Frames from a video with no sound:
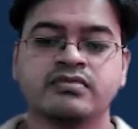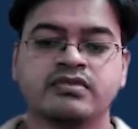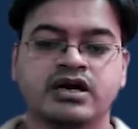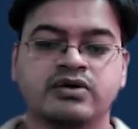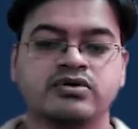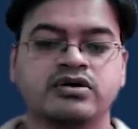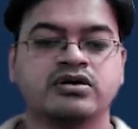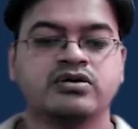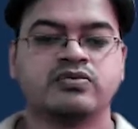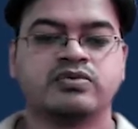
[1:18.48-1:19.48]
Now,
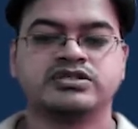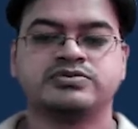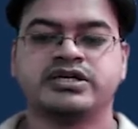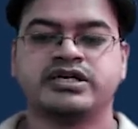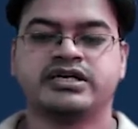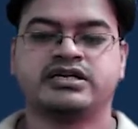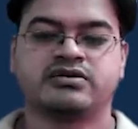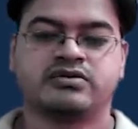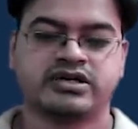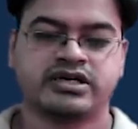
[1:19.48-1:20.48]
once we get the
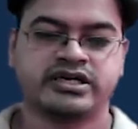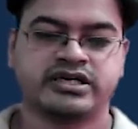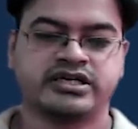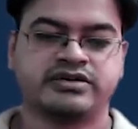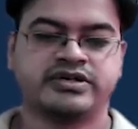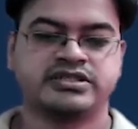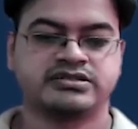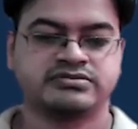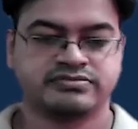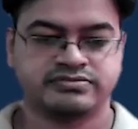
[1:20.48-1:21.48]
quadratic equation,